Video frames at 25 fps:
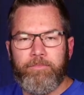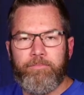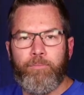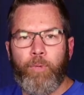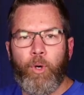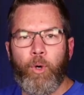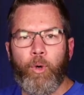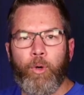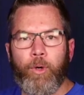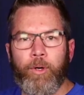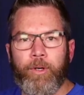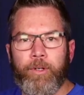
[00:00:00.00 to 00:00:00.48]

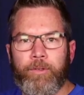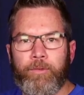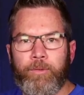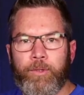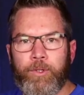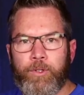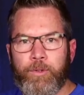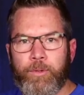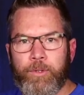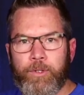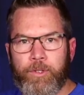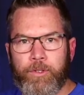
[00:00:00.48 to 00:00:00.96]
port,
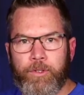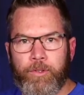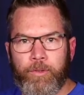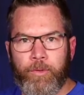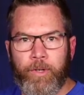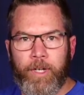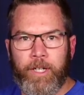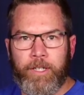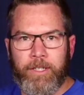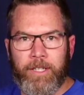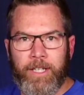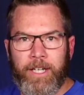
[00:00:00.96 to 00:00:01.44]
which was
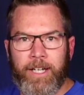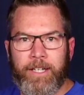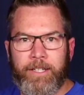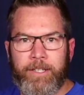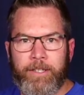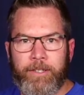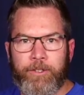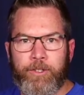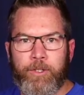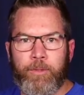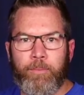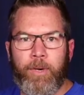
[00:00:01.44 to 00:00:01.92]
direct line
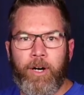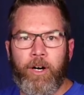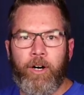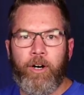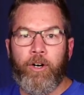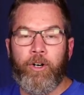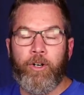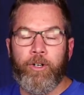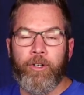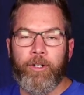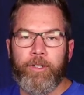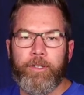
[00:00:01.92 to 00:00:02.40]
into my
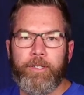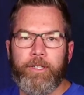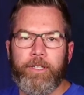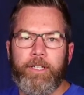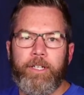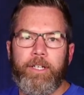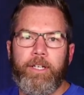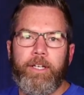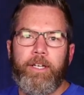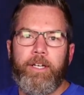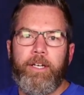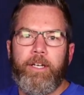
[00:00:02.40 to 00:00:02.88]
heart.
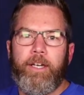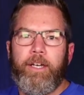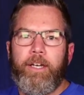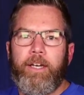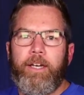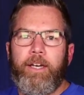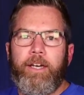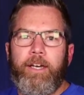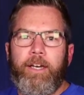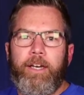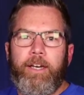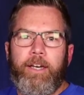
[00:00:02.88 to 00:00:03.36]

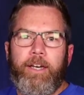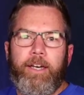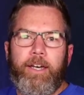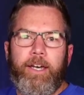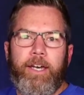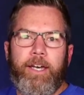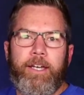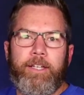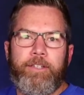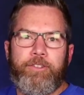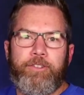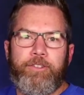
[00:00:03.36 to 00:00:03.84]

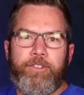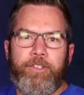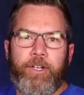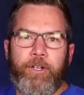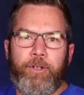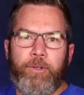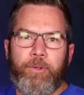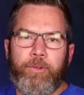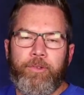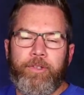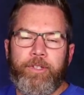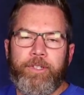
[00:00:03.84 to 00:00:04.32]
And
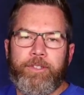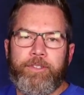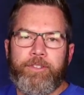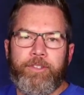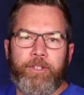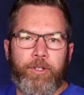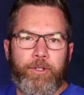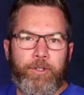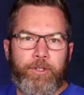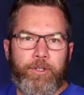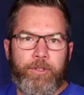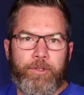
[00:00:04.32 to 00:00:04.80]
so the
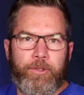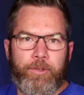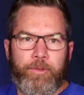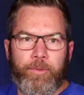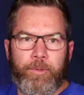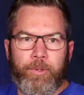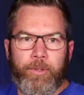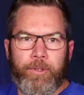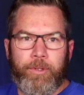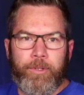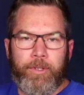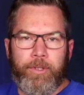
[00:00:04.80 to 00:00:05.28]
surgeons
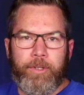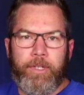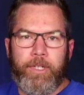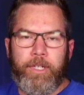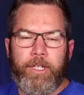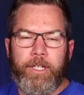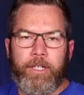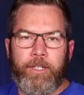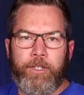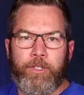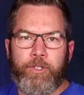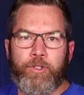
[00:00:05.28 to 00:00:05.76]
were
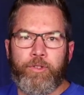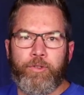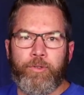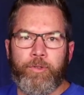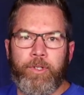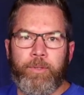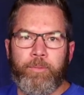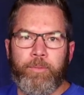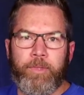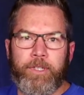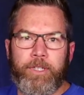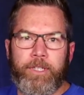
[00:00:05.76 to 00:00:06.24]

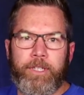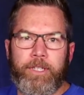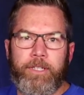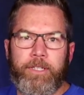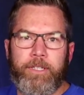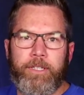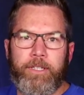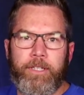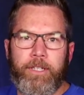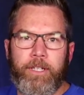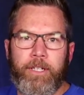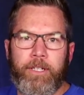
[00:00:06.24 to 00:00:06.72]
extremely
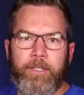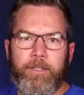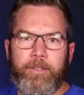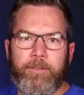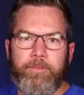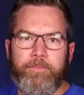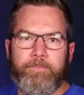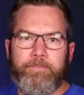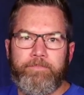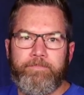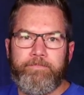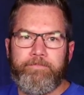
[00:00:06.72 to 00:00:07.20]

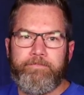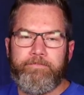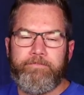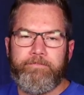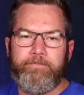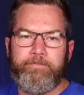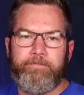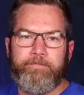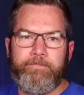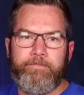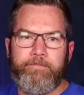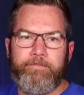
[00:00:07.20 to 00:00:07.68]

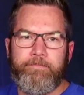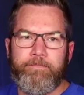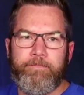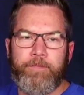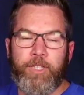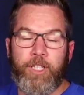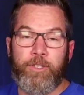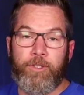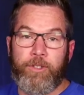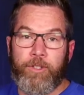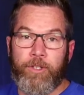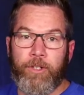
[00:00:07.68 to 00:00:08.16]

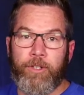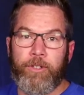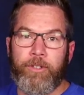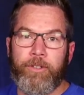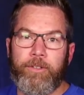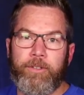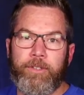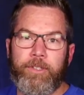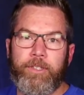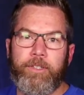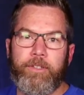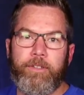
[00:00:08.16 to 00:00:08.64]

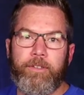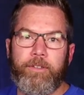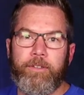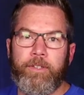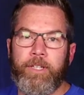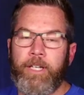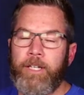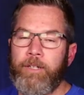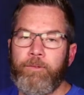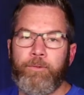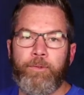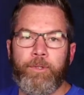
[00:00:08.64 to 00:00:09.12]
concerned.
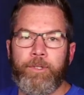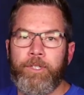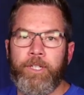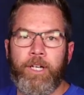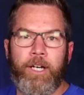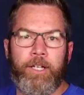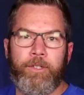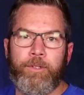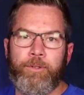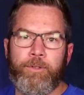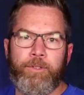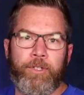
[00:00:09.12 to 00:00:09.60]
They would
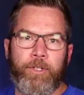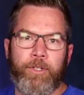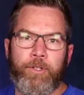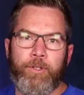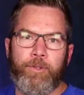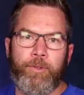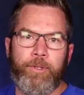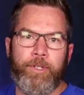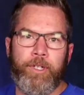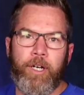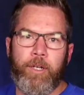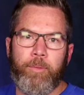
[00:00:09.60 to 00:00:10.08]
not do
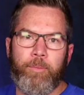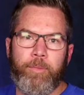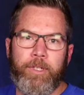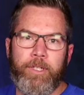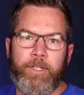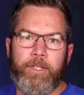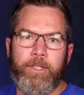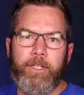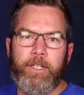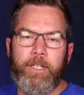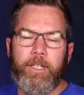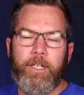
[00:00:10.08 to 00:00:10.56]
surgery on
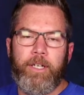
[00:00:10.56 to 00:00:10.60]
me.